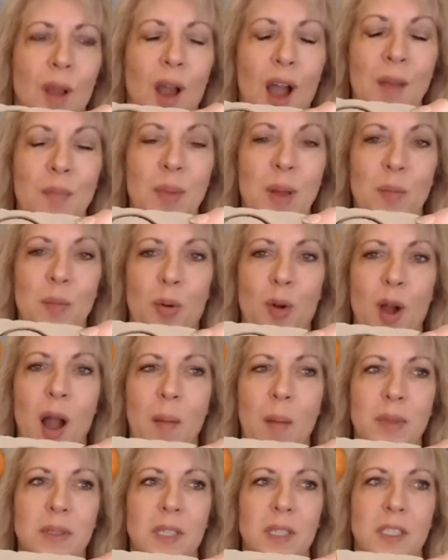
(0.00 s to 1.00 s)
I've been
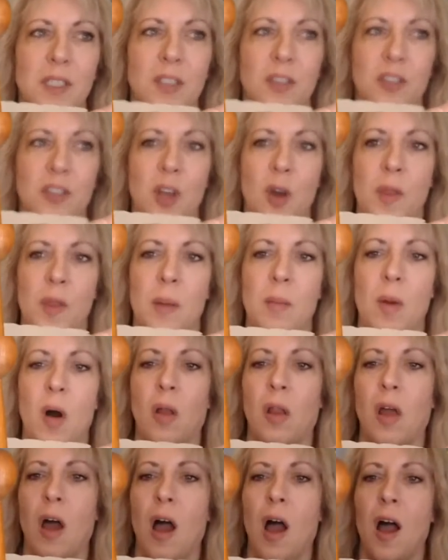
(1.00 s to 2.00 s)
promising to show them
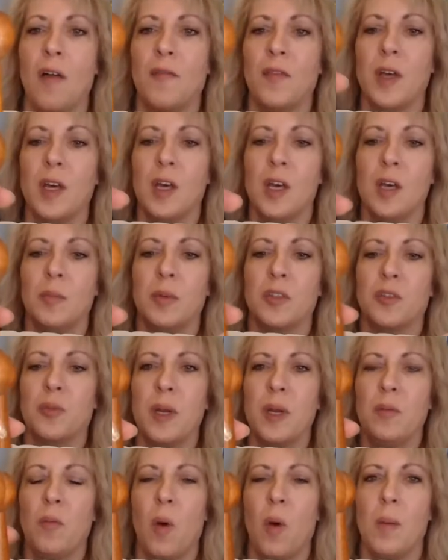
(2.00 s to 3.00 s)
all off
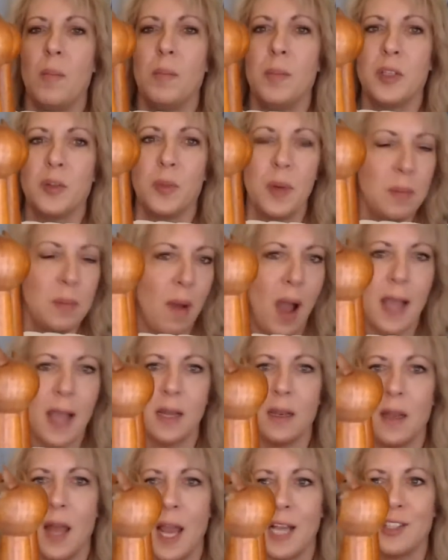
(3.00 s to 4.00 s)
between what between my
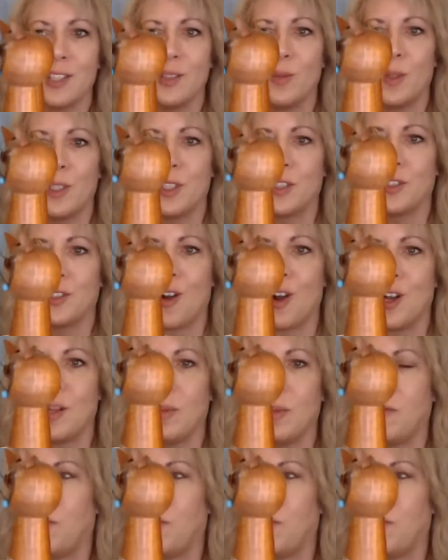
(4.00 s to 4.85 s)
collection, which started